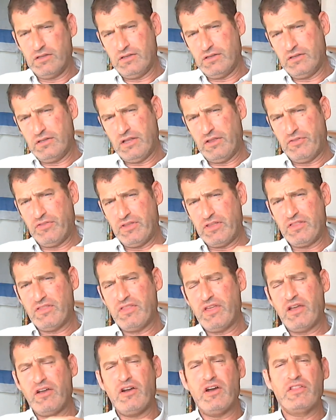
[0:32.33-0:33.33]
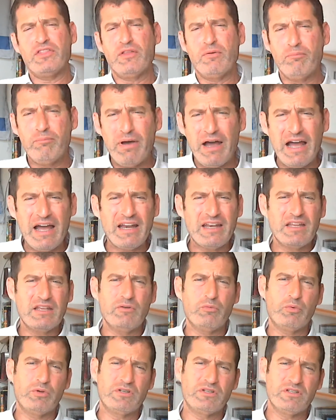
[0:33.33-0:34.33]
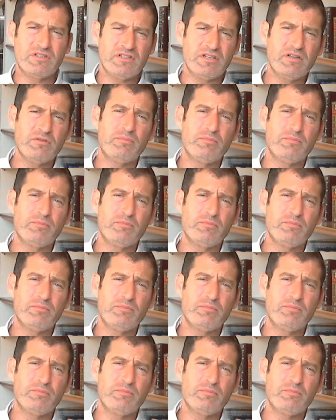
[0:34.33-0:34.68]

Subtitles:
nothing there on the body, which is an